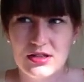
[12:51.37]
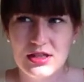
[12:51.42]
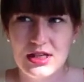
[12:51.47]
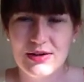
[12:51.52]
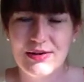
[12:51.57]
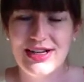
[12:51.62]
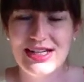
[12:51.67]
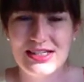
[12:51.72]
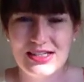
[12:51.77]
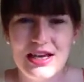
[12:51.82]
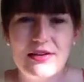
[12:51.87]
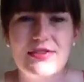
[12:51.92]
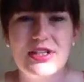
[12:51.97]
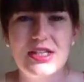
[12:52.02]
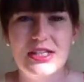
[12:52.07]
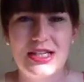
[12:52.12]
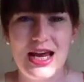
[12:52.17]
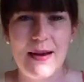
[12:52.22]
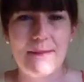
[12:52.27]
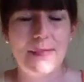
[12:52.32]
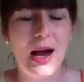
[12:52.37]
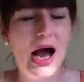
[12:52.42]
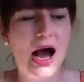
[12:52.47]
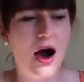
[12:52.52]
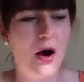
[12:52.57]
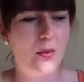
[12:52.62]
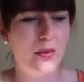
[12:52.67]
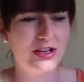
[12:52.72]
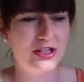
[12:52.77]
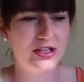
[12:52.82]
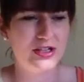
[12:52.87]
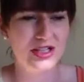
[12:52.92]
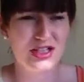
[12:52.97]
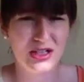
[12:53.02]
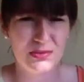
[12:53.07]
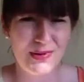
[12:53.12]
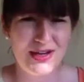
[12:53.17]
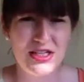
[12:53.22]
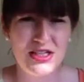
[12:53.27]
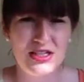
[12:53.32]
like £7 to £10, which is
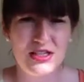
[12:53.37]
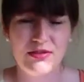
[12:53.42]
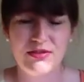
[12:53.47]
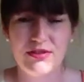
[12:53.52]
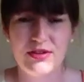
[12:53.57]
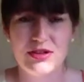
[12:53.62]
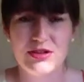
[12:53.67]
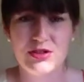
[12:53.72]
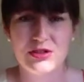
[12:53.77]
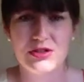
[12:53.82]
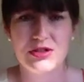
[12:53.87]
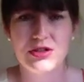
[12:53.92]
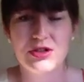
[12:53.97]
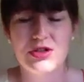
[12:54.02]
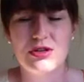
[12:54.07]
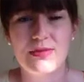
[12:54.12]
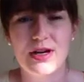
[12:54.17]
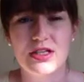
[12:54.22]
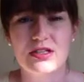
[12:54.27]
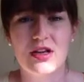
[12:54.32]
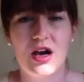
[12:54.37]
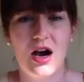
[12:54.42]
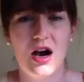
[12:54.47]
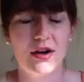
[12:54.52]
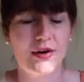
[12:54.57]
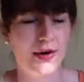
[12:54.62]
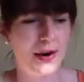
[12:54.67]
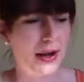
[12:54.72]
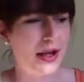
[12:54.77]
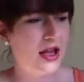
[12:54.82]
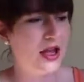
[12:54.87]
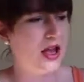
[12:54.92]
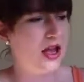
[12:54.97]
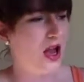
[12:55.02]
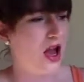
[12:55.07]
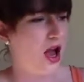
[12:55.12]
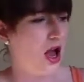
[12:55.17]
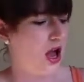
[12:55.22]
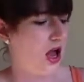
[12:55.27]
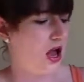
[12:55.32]
expensive for a drugstore mascara,
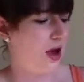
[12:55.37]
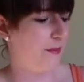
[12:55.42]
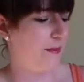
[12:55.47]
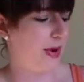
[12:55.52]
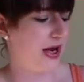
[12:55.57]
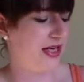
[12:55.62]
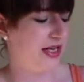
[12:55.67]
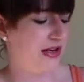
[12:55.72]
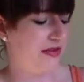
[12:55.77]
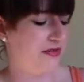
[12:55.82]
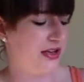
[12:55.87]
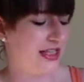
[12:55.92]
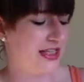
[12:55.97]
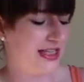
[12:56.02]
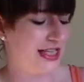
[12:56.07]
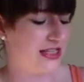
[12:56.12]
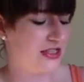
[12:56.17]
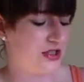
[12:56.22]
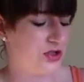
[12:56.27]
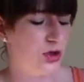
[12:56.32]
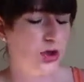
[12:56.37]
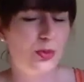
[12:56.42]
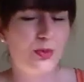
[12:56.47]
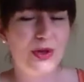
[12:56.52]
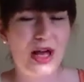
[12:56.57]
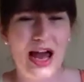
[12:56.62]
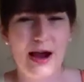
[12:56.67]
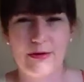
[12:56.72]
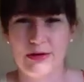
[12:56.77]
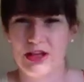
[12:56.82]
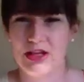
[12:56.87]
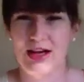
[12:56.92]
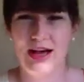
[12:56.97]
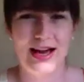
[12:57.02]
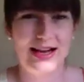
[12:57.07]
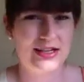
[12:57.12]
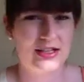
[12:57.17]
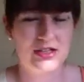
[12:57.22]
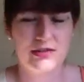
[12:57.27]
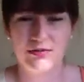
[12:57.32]
and it really isn't up there with the
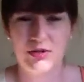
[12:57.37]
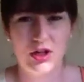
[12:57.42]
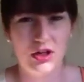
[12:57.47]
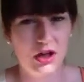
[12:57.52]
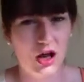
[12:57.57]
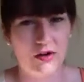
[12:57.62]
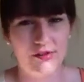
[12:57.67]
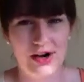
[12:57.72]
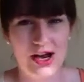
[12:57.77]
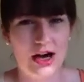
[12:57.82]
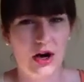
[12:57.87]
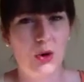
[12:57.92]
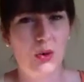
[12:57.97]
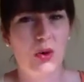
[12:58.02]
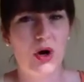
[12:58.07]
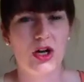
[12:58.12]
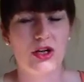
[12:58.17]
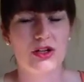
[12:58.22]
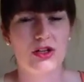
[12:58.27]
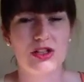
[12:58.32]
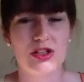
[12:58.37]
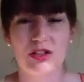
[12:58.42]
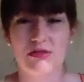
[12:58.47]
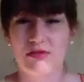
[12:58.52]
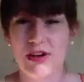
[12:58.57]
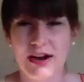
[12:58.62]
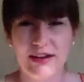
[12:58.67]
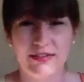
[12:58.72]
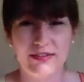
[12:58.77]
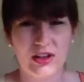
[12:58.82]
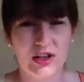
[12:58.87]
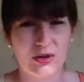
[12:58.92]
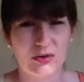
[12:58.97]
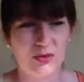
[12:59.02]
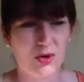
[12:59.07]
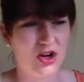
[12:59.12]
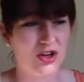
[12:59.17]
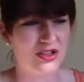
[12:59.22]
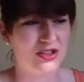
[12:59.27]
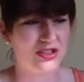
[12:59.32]
likes of the L'Oreal ones, the
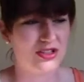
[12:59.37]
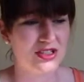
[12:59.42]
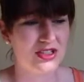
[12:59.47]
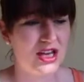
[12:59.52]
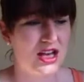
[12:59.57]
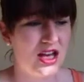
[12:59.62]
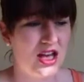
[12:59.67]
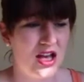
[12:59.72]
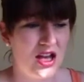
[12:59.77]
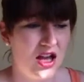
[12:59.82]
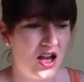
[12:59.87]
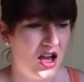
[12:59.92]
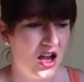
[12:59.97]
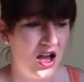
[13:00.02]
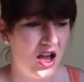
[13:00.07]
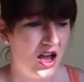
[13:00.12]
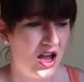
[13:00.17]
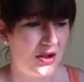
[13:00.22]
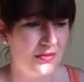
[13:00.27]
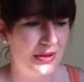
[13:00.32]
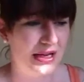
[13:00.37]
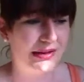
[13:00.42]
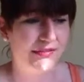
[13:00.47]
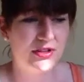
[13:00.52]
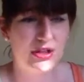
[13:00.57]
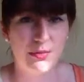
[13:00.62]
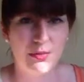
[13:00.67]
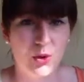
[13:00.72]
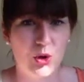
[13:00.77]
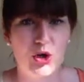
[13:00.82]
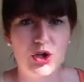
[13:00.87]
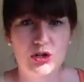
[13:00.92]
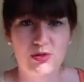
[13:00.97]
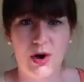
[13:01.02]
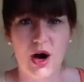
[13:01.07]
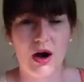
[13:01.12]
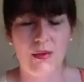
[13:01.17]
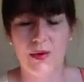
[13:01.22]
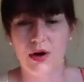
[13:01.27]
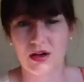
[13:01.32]
Revlon ones, even the
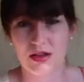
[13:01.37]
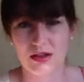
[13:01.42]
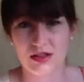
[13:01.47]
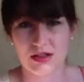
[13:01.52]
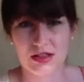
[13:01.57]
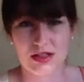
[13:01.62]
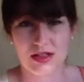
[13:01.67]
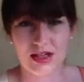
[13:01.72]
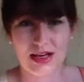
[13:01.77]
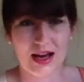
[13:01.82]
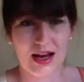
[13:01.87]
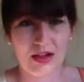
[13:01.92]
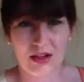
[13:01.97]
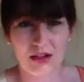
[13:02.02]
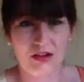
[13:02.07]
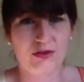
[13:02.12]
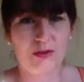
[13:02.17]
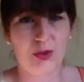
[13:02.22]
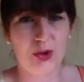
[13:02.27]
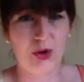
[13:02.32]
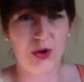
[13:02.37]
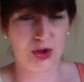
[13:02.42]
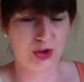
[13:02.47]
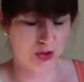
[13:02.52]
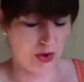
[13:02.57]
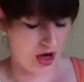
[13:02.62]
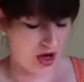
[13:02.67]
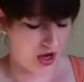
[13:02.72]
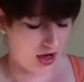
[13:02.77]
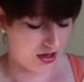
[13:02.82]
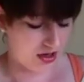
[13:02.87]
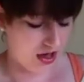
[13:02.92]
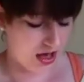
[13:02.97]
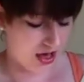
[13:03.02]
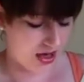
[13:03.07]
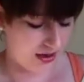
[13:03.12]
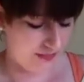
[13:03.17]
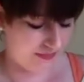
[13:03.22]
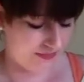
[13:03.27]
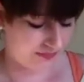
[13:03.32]
Bourjois ones, and I love
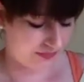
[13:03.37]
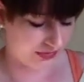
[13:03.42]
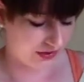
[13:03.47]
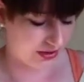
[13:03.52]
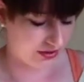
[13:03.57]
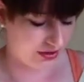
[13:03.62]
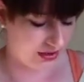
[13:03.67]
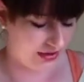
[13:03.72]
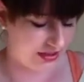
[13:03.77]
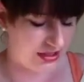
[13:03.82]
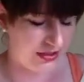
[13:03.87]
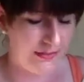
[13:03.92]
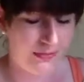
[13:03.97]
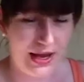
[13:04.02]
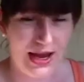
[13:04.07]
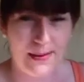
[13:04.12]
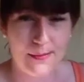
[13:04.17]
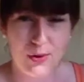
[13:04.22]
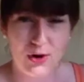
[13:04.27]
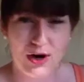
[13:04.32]
Bourjois, so it's a bit